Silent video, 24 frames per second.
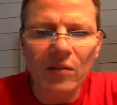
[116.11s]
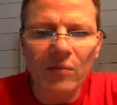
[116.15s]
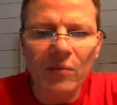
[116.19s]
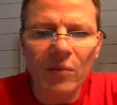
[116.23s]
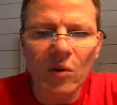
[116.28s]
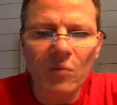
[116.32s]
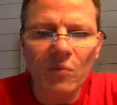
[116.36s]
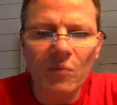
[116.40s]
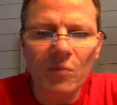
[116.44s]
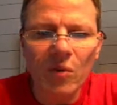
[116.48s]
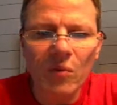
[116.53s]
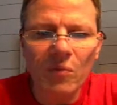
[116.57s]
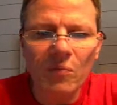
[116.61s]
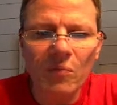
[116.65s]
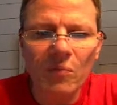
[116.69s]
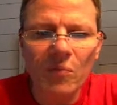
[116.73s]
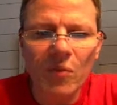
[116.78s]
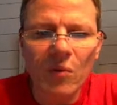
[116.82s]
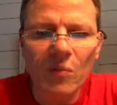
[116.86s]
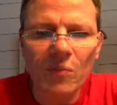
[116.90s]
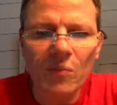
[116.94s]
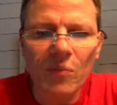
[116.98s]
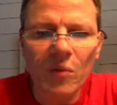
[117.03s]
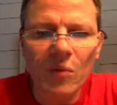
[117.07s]
Boom, boom,
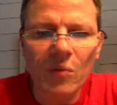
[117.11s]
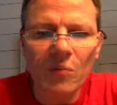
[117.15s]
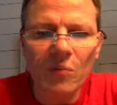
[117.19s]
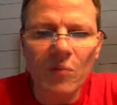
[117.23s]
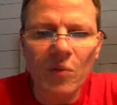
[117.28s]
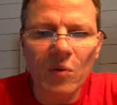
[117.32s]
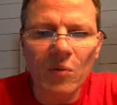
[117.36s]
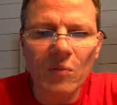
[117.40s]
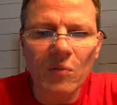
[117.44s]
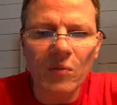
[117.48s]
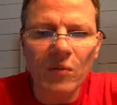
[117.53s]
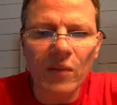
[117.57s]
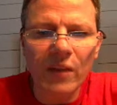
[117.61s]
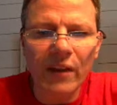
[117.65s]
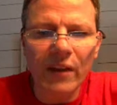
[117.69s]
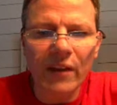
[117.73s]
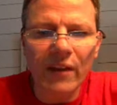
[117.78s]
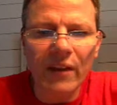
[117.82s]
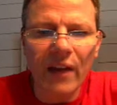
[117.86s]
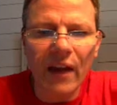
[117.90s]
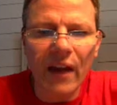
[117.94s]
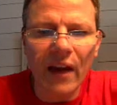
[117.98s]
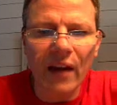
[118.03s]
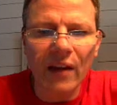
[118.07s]
boom, boom, boom, like
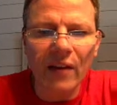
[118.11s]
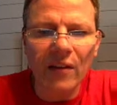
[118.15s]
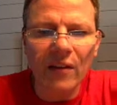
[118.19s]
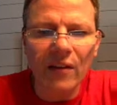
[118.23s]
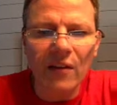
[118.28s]
that.